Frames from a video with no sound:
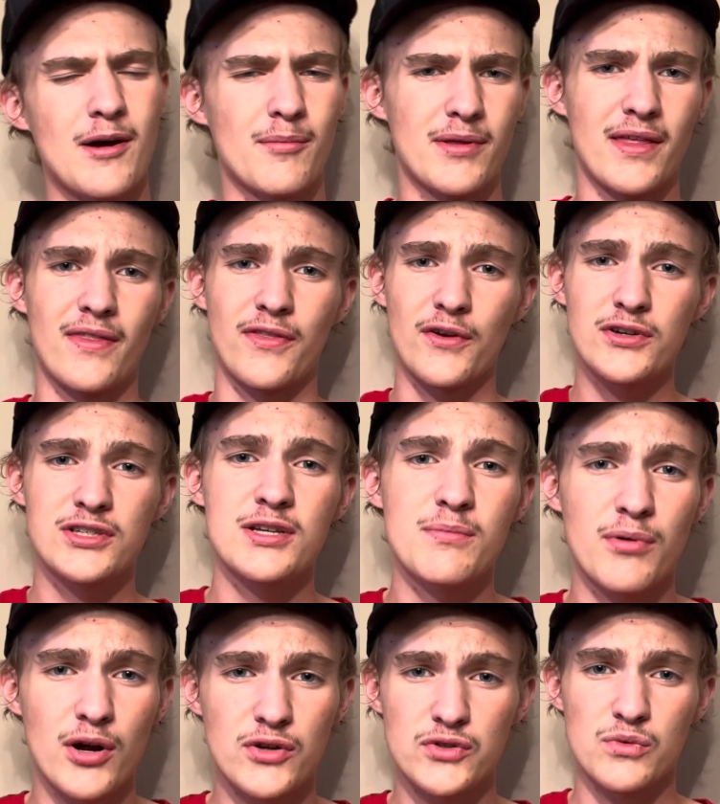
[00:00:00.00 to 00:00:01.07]
but then the 13
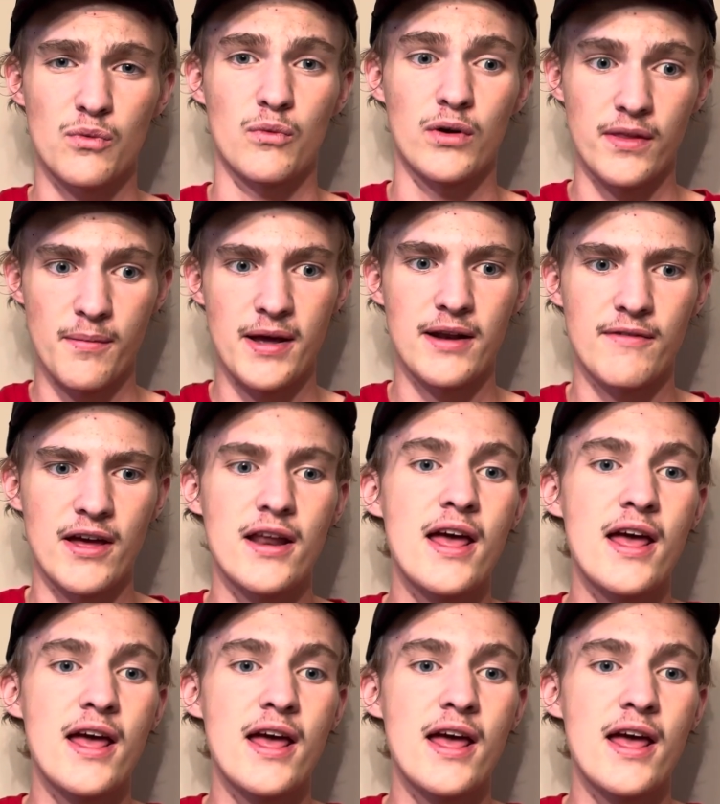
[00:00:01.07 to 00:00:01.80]
Pros were the main event,